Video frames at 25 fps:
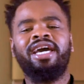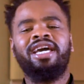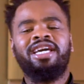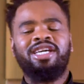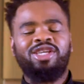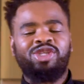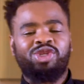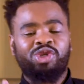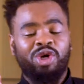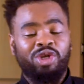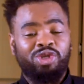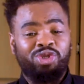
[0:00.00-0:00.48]

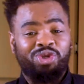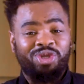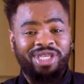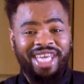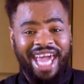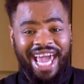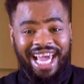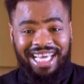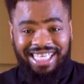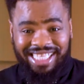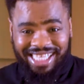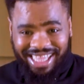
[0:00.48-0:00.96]
So
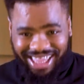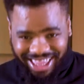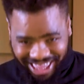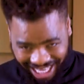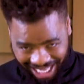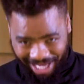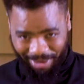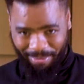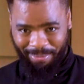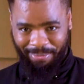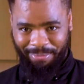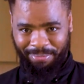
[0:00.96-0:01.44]
today's
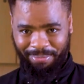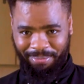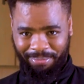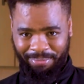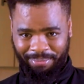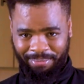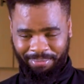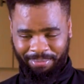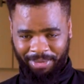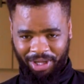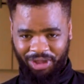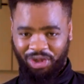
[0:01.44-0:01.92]
theme,
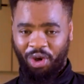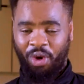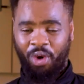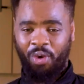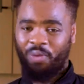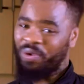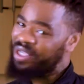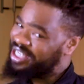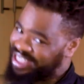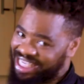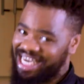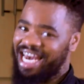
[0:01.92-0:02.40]
though
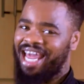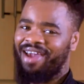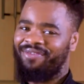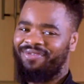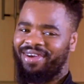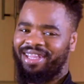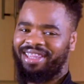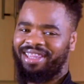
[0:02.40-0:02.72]
we still have a